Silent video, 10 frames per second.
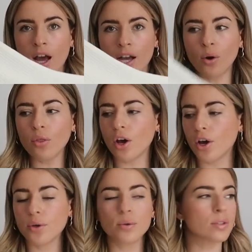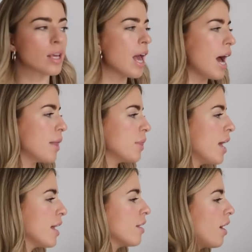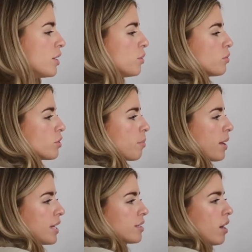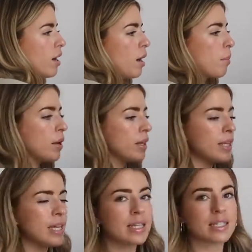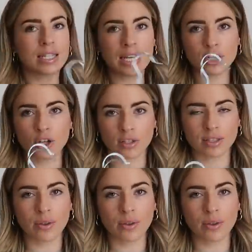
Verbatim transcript: I got those. And then I also picked up these t-shirts.